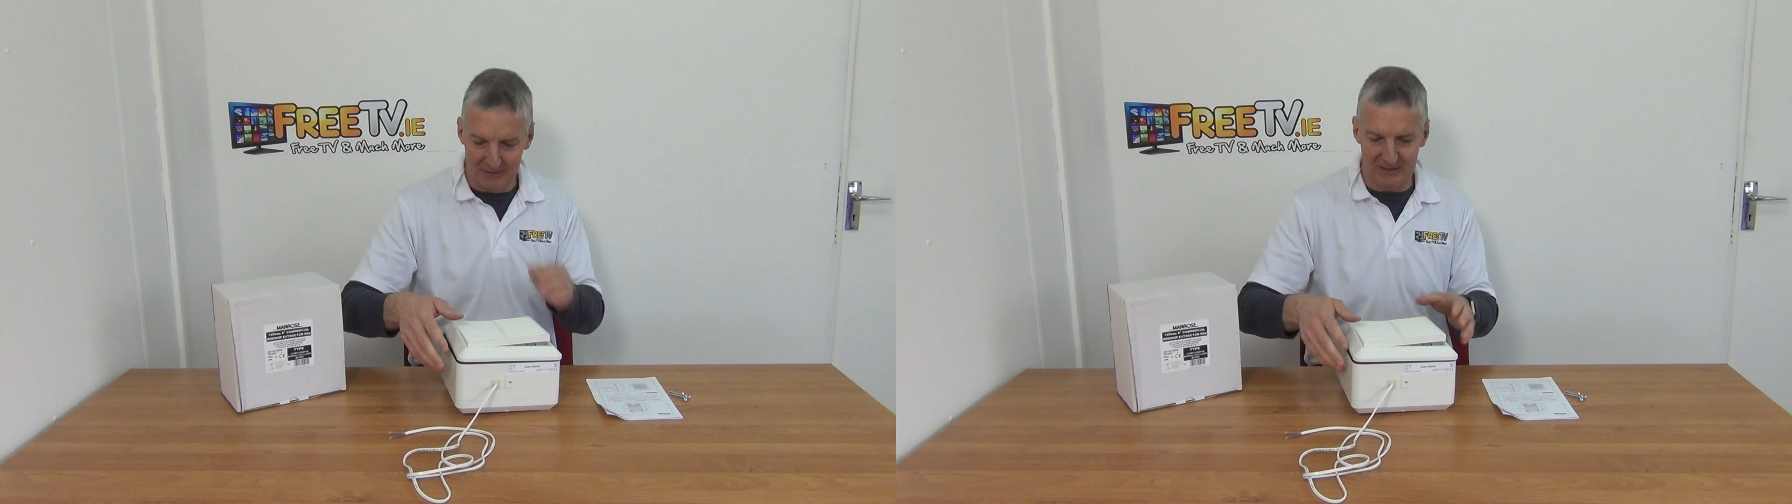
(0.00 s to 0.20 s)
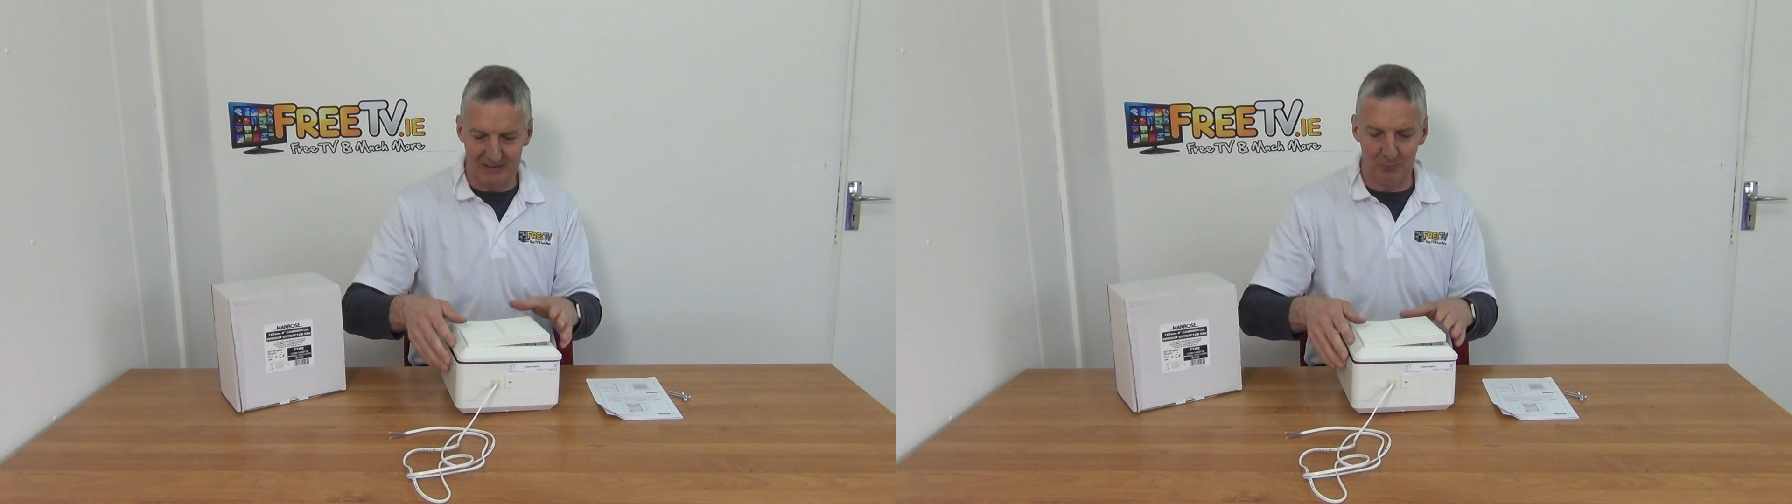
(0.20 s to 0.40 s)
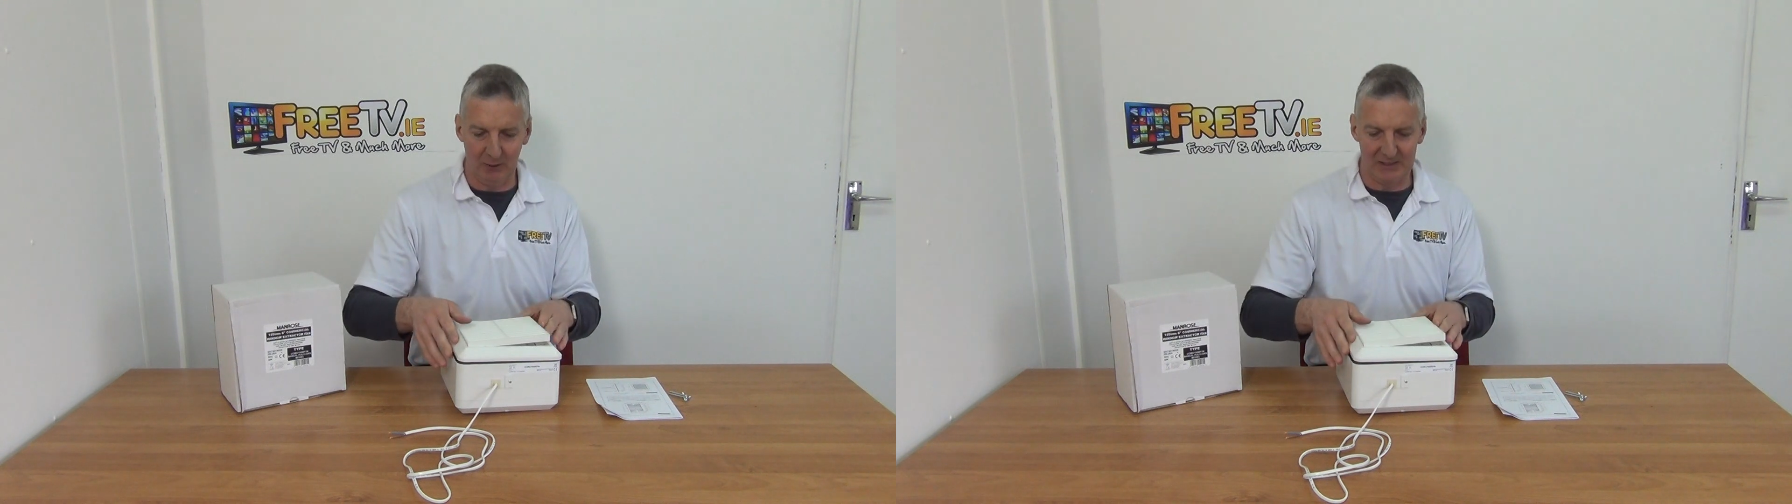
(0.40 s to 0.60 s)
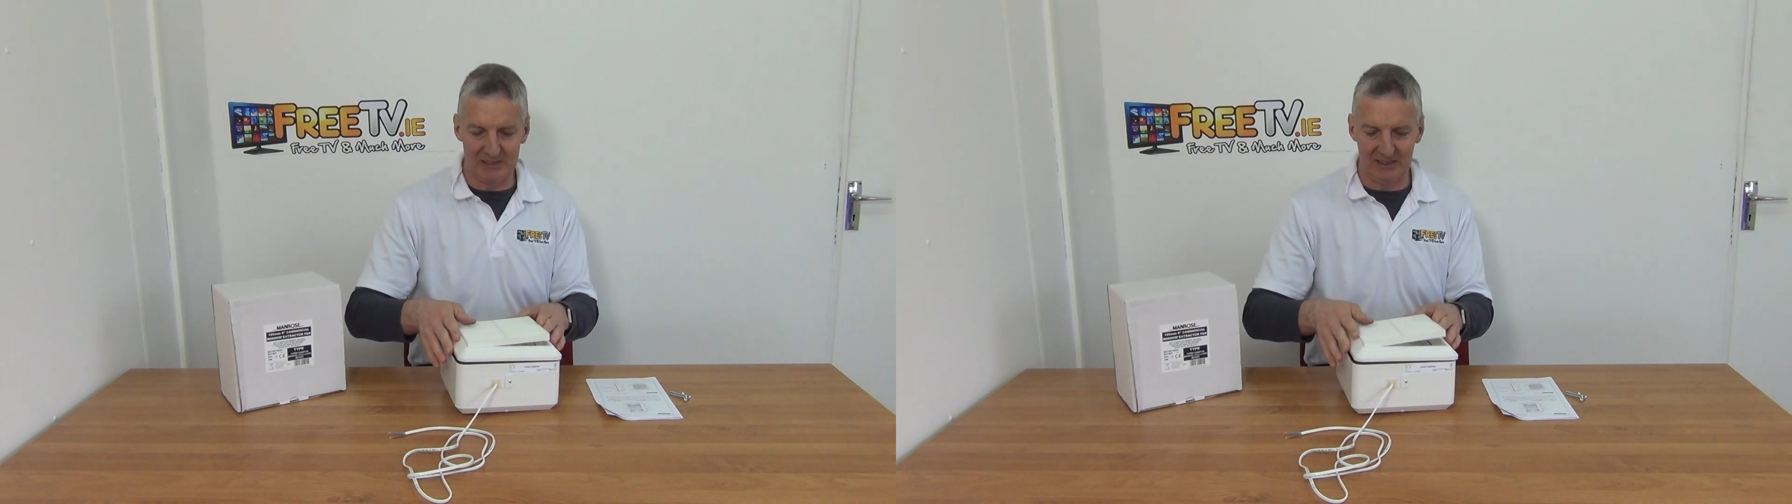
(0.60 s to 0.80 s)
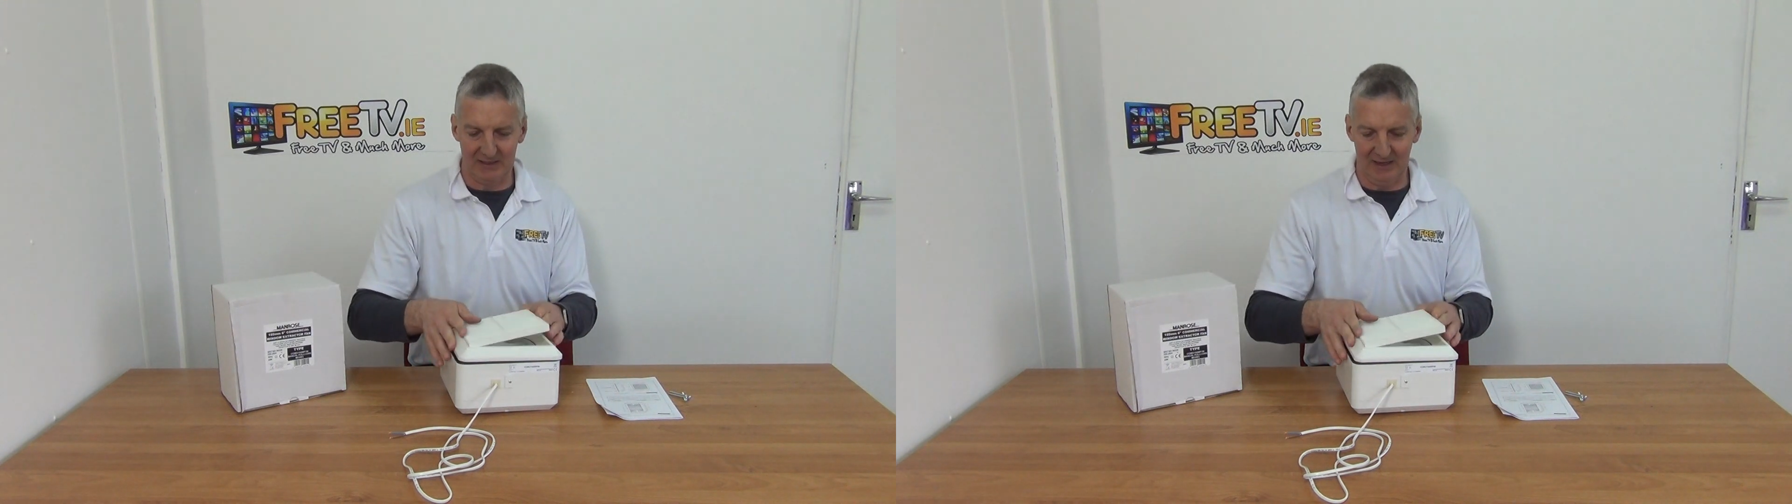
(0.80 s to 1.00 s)
So this is what will
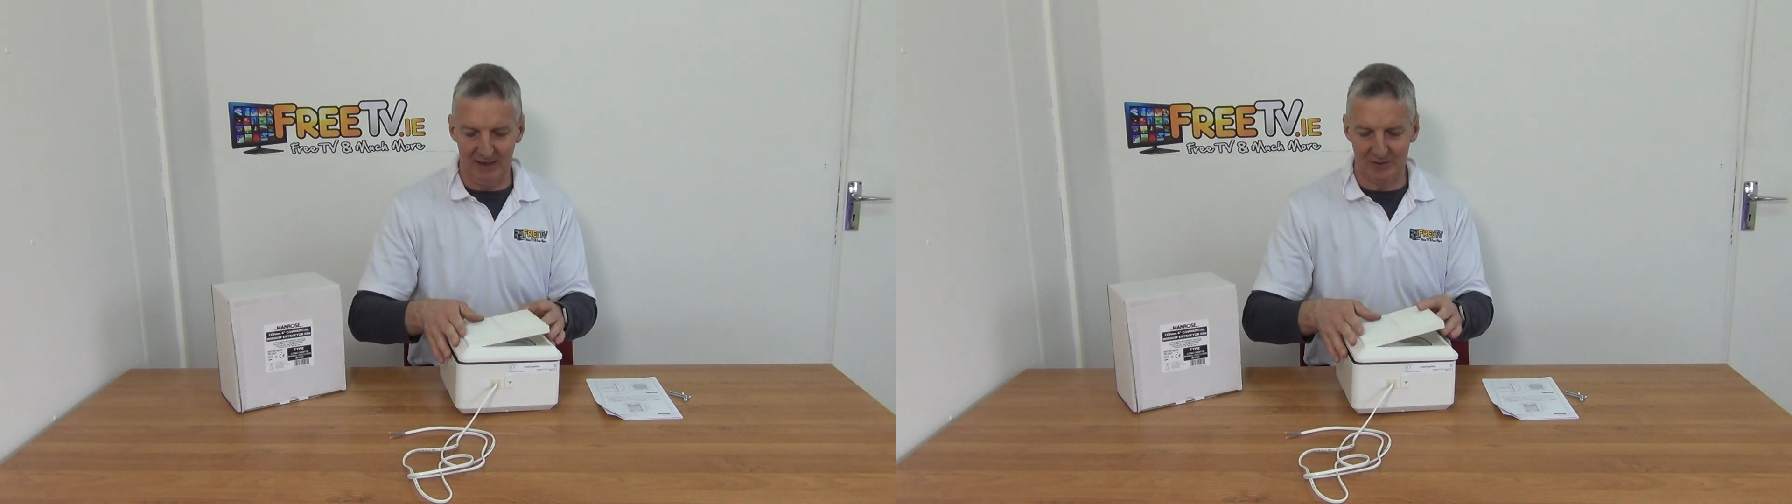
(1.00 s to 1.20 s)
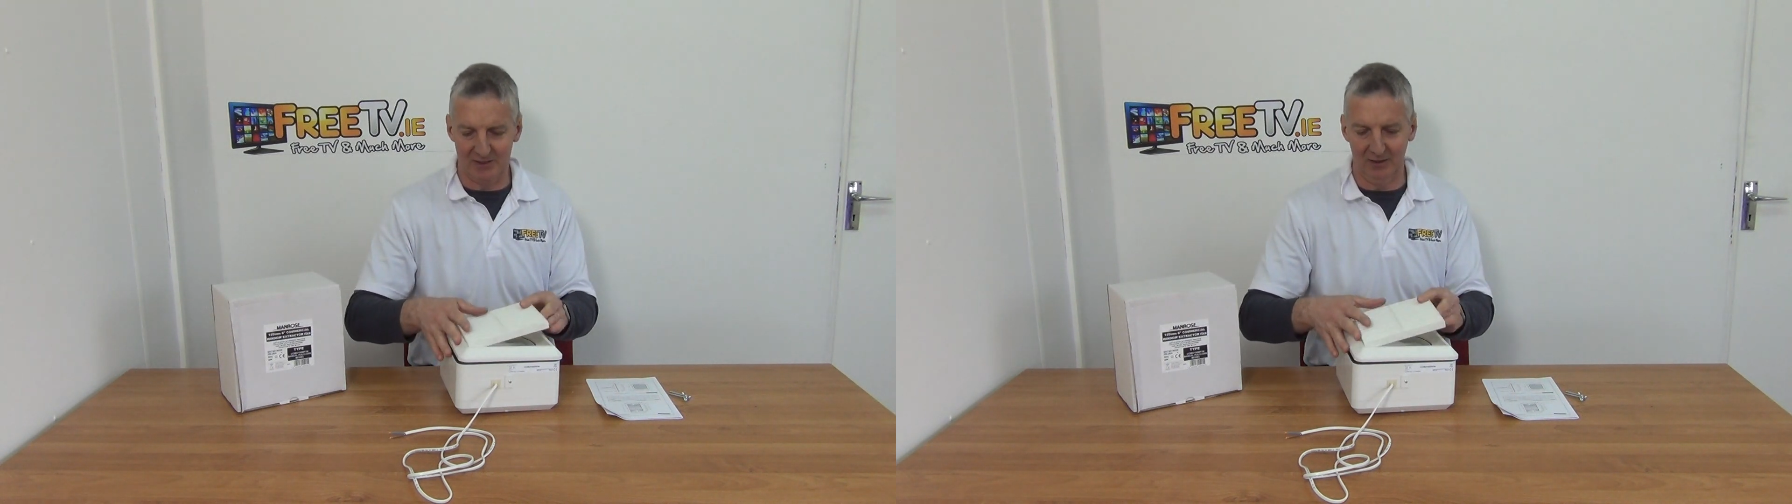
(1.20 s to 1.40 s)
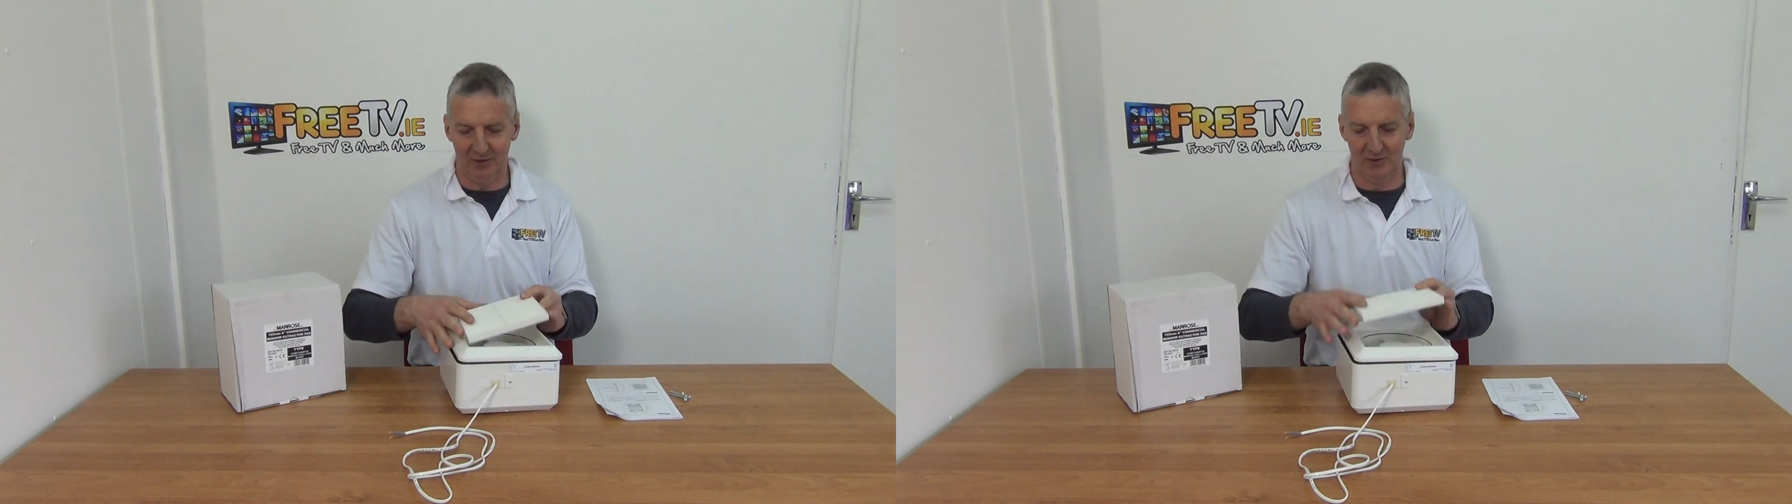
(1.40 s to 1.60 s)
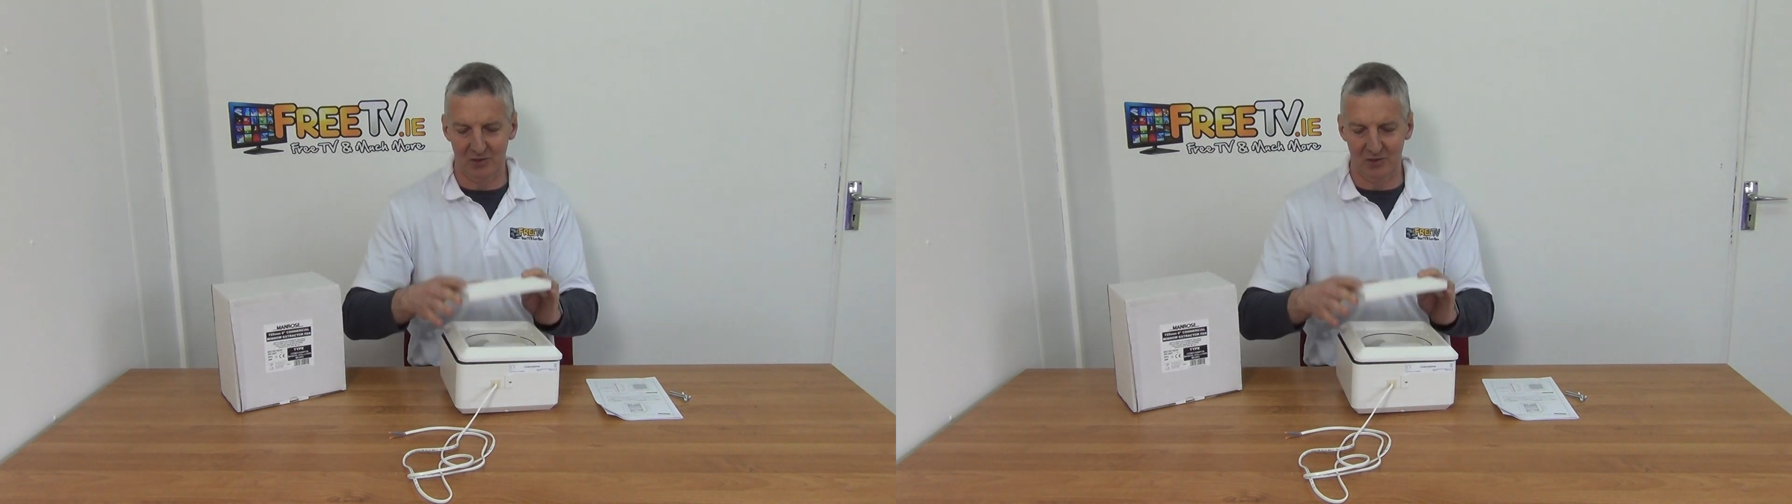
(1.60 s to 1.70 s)
sit on the outside.